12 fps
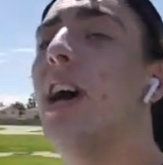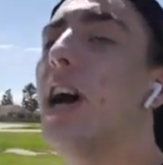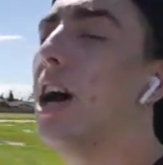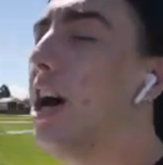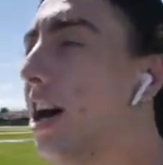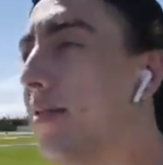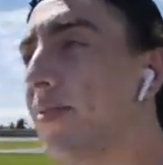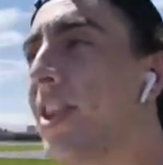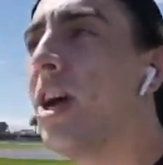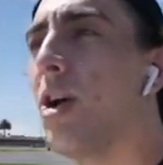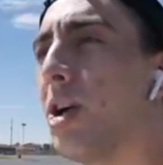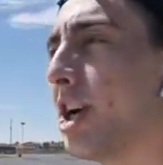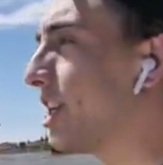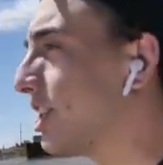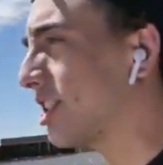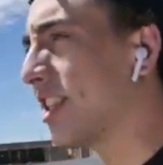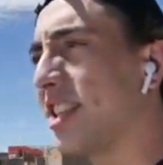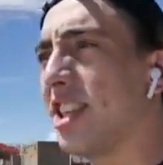or you can
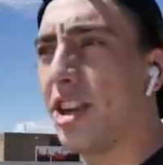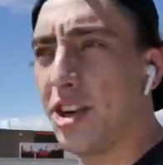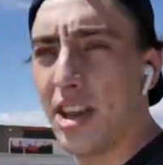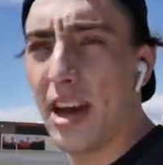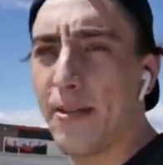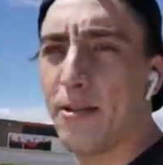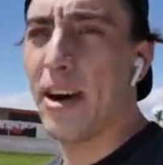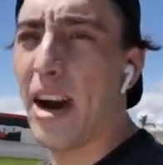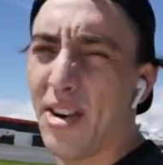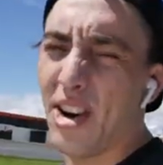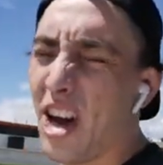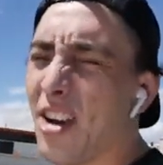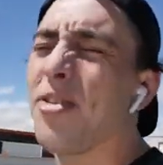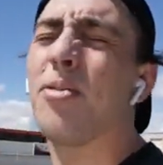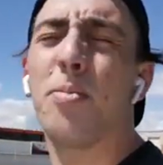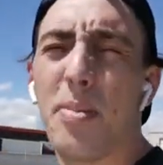just continue to do that round off